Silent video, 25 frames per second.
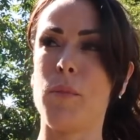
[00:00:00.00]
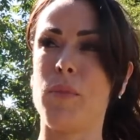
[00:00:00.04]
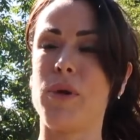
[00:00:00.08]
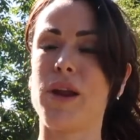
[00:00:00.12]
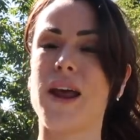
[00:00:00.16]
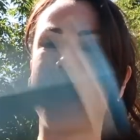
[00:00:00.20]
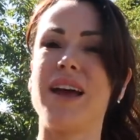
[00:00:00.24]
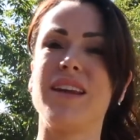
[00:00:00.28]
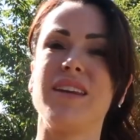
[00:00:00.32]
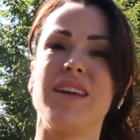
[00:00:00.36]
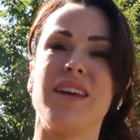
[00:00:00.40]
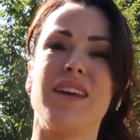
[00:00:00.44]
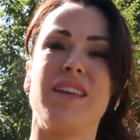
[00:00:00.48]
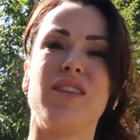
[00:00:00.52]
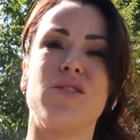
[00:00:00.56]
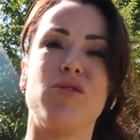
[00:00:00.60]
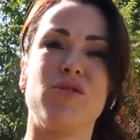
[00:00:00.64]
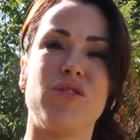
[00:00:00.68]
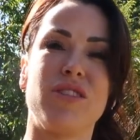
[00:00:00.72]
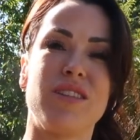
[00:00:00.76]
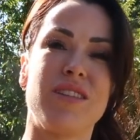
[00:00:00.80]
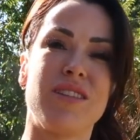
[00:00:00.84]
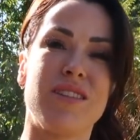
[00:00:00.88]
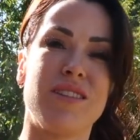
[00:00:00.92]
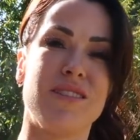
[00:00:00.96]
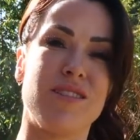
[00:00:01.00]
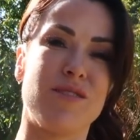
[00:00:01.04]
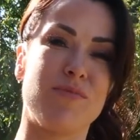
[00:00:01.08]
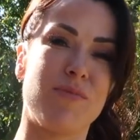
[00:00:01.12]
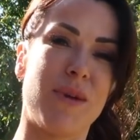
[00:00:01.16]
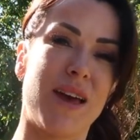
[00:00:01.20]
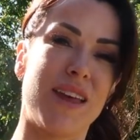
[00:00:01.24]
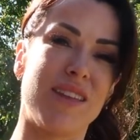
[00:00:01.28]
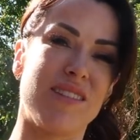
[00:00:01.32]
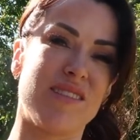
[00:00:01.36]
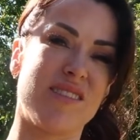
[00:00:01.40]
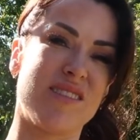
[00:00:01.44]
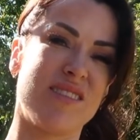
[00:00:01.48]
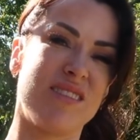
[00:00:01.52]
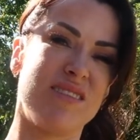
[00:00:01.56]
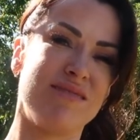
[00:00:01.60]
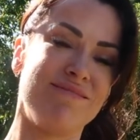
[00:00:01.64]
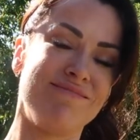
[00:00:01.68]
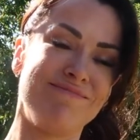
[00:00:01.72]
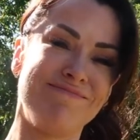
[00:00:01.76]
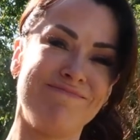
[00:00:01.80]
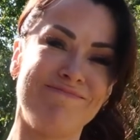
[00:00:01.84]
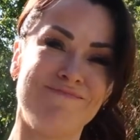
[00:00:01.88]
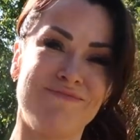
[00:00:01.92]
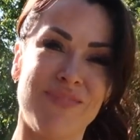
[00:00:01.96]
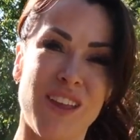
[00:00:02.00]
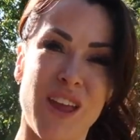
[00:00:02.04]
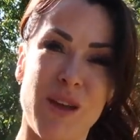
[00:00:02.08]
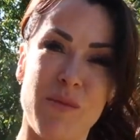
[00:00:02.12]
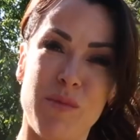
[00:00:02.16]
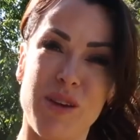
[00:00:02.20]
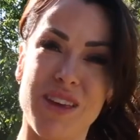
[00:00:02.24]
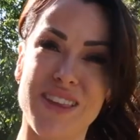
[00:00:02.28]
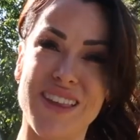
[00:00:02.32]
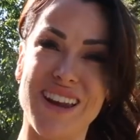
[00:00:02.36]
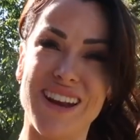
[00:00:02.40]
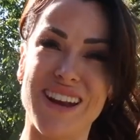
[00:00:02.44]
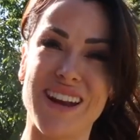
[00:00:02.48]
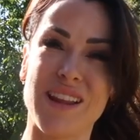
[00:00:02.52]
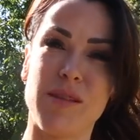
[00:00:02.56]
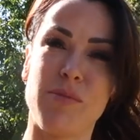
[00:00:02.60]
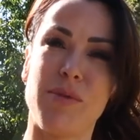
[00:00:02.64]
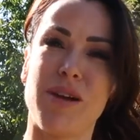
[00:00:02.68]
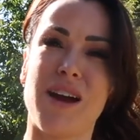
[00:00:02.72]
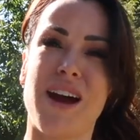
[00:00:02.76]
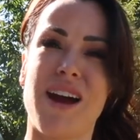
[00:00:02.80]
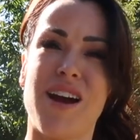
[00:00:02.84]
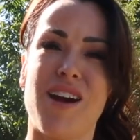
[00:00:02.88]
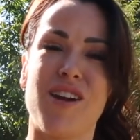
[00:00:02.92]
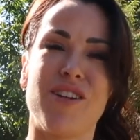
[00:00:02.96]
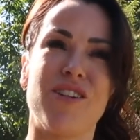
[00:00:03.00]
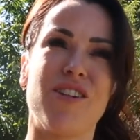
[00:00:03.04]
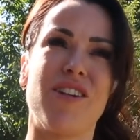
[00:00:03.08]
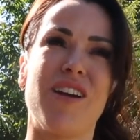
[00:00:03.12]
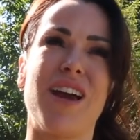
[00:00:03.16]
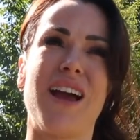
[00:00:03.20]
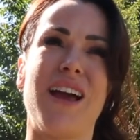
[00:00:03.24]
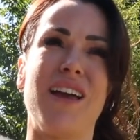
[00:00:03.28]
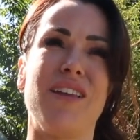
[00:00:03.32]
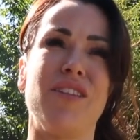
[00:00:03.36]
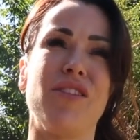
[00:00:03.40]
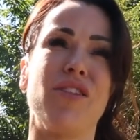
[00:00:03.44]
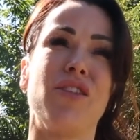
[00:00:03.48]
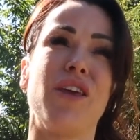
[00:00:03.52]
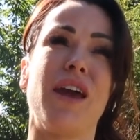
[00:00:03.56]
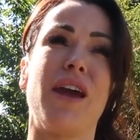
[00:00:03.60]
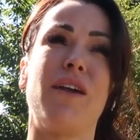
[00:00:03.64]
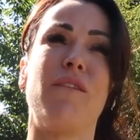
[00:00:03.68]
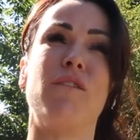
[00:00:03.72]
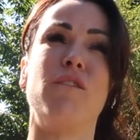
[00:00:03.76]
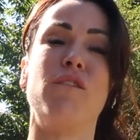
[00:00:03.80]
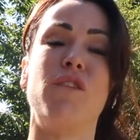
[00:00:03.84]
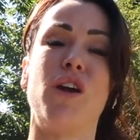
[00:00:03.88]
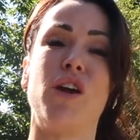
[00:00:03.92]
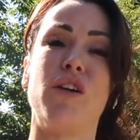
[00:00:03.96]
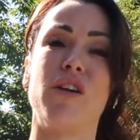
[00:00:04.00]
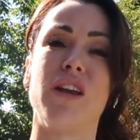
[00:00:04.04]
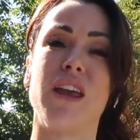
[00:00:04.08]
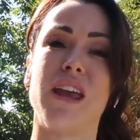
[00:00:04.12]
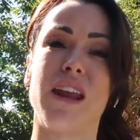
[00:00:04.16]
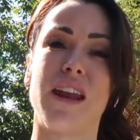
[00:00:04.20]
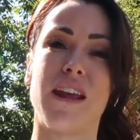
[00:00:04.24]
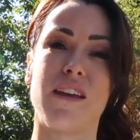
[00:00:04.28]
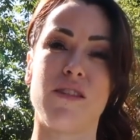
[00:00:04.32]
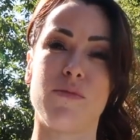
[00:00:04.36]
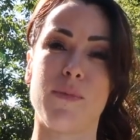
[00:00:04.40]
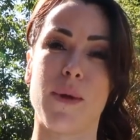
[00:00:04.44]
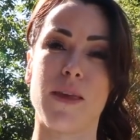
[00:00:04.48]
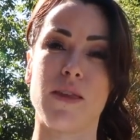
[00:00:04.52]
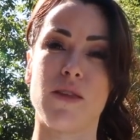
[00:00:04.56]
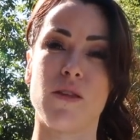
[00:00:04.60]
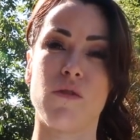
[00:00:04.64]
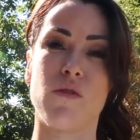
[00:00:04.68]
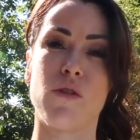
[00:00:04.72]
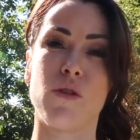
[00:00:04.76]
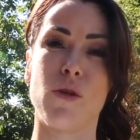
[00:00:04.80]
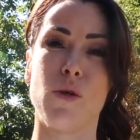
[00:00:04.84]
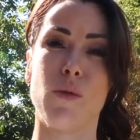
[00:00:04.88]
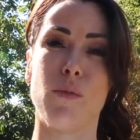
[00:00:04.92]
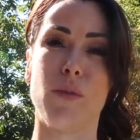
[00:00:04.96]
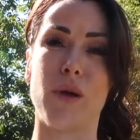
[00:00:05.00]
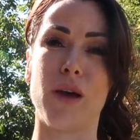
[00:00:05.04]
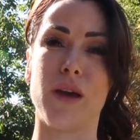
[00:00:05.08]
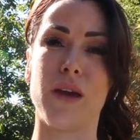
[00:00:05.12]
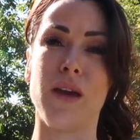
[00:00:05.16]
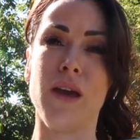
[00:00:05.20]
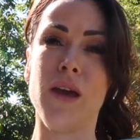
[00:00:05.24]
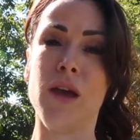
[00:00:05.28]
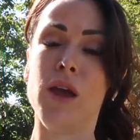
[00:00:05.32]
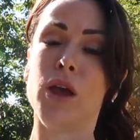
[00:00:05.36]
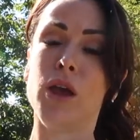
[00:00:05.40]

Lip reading: But adding in the resistance band makes it a little bit harder, and they are very inexpensive to come by.